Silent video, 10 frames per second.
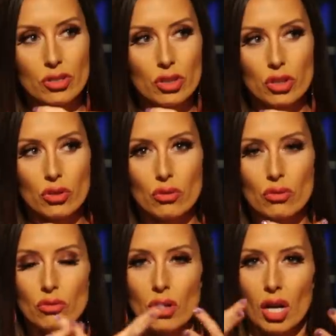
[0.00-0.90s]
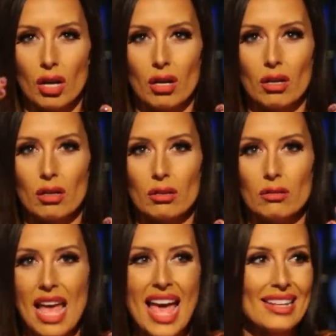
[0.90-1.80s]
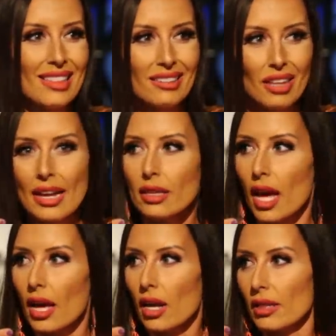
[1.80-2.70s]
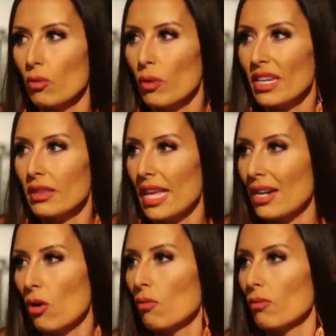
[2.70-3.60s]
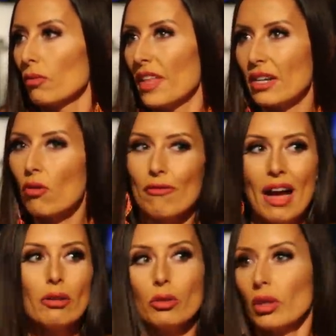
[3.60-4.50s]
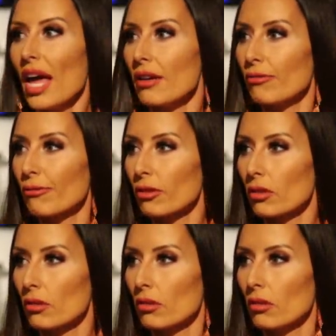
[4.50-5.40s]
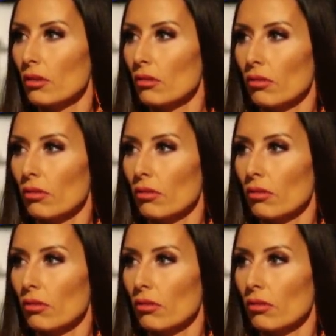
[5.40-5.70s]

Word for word: yeah. to uh, anything like that. I, we they don't they don't value life. Mm, correct.